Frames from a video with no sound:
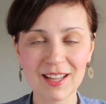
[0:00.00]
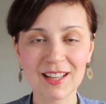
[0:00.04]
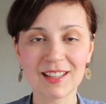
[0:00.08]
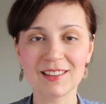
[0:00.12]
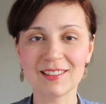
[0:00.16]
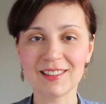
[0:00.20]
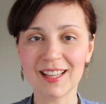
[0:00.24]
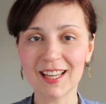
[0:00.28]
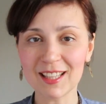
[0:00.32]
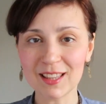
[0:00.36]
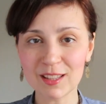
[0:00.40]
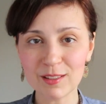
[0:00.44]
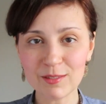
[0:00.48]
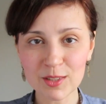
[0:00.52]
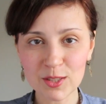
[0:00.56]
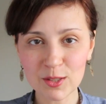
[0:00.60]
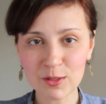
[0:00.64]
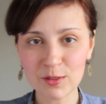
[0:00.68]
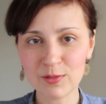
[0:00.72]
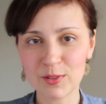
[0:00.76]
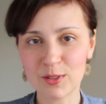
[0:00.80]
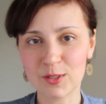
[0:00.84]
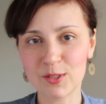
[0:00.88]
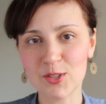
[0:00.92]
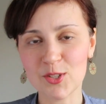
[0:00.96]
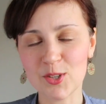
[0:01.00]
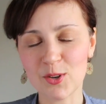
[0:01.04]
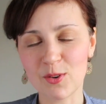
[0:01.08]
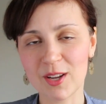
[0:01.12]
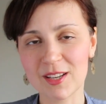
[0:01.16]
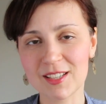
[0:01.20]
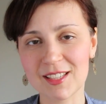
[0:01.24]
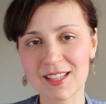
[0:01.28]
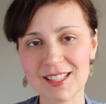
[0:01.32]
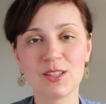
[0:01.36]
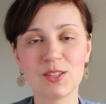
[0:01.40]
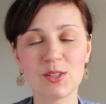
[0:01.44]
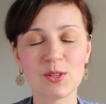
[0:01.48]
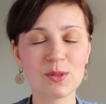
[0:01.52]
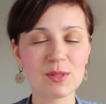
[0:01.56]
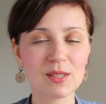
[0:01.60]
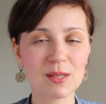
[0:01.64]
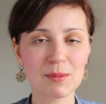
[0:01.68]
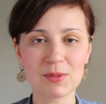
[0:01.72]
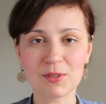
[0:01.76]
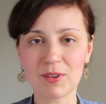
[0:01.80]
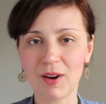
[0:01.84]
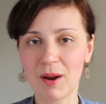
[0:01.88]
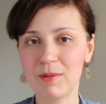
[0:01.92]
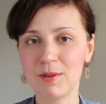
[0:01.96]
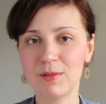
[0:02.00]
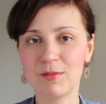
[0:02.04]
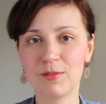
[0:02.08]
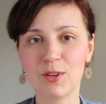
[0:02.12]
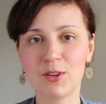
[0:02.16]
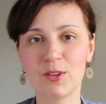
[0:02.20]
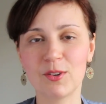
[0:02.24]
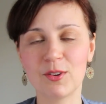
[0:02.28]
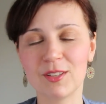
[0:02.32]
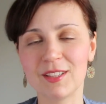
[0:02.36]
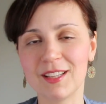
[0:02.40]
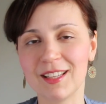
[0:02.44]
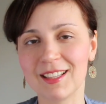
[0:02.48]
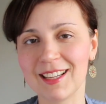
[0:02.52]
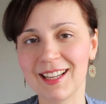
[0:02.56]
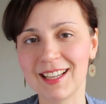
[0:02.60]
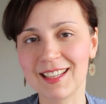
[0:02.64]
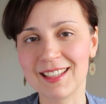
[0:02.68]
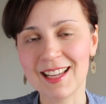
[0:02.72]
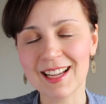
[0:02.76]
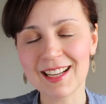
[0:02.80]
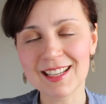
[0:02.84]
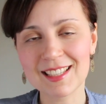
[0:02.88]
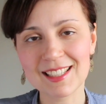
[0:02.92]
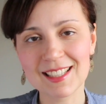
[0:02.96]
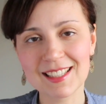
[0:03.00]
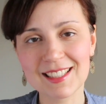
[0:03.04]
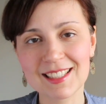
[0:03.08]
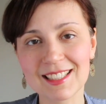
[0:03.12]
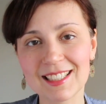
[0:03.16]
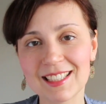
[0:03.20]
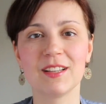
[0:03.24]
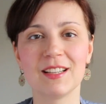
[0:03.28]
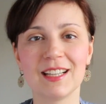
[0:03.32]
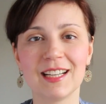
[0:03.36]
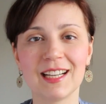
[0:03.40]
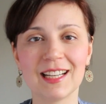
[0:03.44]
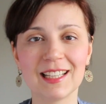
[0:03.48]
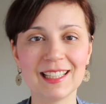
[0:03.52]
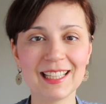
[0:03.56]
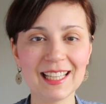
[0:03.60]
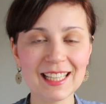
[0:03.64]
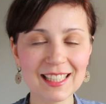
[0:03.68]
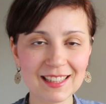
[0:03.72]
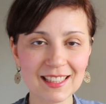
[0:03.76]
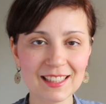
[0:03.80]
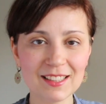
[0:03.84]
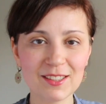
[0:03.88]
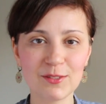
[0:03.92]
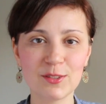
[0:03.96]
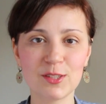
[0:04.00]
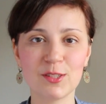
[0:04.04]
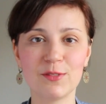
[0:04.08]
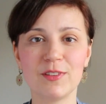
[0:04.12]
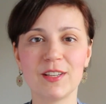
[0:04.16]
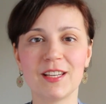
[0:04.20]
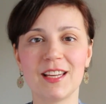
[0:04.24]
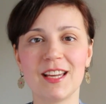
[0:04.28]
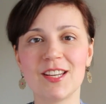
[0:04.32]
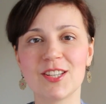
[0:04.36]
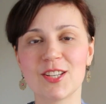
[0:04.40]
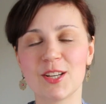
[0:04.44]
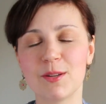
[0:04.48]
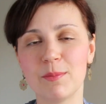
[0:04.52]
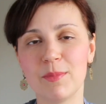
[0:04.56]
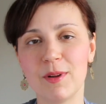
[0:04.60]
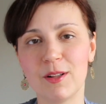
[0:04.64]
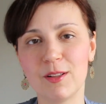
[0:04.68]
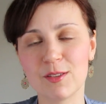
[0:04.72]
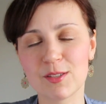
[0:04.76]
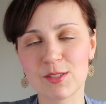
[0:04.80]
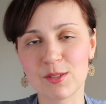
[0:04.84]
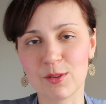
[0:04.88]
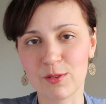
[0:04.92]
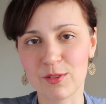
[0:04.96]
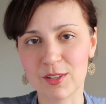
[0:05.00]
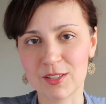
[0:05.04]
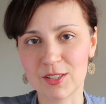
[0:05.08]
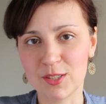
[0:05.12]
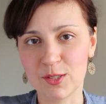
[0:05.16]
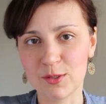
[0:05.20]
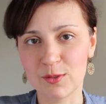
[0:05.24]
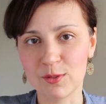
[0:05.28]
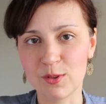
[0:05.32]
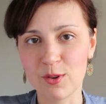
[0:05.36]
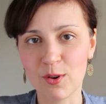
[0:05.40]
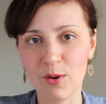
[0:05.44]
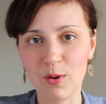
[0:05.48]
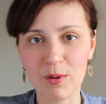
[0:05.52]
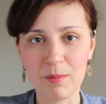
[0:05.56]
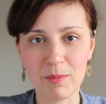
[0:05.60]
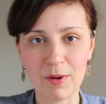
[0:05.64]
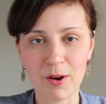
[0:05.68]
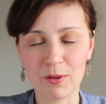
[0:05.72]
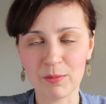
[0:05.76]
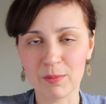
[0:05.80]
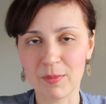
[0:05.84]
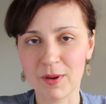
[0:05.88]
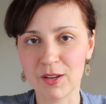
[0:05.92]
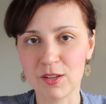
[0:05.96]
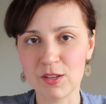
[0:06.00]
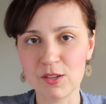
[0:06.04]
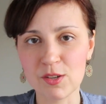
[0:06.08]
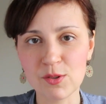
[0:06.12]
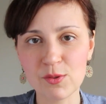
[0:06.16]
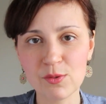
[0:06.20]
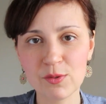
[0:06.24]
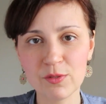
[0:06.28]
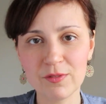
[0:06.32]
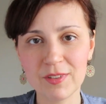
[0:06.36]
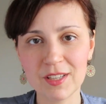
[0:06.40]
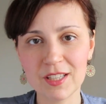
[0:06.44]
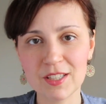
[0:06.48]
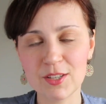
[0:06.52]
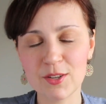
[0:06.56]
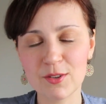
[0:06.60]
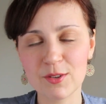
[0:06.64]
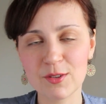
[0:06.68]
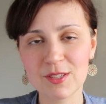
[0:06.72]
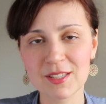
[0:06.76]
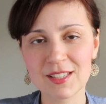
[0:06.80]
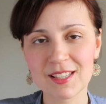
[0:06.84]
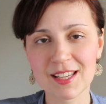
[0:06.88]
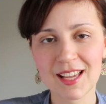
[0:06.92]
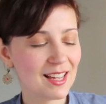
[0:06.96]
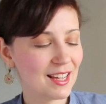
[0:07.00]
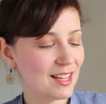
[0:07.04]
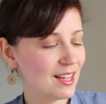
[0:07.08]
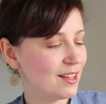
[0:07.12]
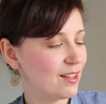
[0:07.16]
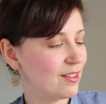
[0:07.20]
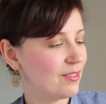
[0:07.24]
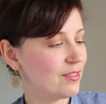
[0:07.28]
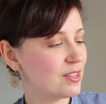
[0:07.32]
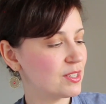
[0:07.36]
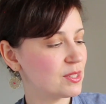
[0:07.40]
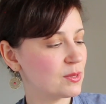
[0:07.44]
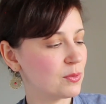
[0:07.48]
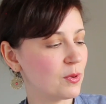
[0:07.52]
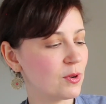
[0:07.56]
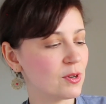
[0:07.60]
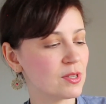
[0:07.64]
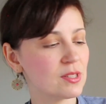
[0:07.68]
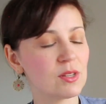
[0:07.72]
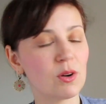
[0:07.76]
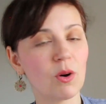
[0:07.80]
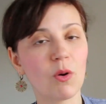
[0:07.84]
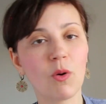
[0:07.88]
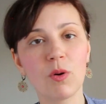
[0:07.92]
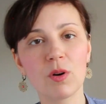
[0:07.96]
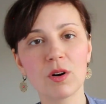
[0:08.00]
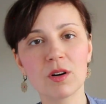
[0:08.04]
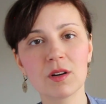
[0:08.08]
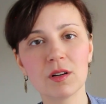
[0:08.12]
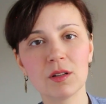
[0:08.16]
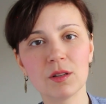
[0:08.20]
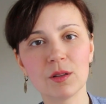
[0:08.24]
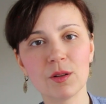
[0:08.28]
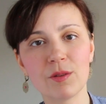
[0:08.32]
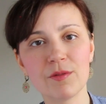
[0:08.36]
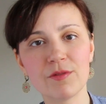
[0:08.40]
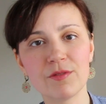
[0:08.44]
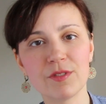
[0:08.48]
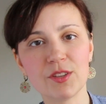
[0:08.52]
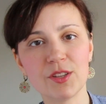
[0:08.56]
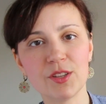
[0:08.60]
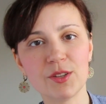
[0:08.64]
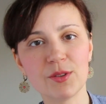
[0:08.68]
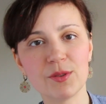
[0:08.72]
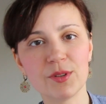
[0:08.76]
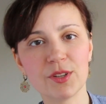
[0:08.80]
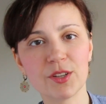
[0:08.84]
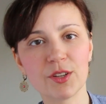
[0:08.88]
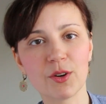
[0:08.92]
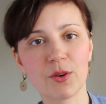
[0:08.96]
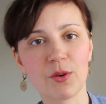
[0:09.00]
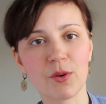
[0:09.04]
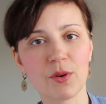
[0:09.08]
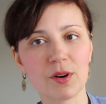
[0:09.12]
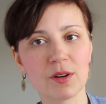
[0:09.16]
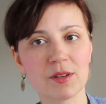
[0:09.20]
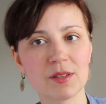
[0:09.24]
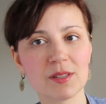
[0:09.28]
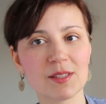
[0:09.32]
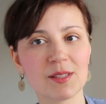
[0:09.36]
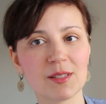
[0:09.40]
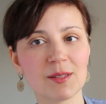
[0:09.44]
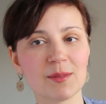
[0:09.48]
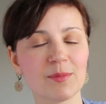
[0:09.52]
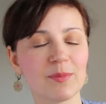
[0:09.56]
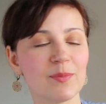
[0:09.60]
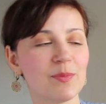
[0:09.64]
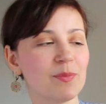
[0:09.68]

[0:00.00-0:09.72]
Like the video if you enjoyed it, do subscribe if you are not yet connected, click the notification bell so that you know about my new videos. This was Oracle of the Unicorns.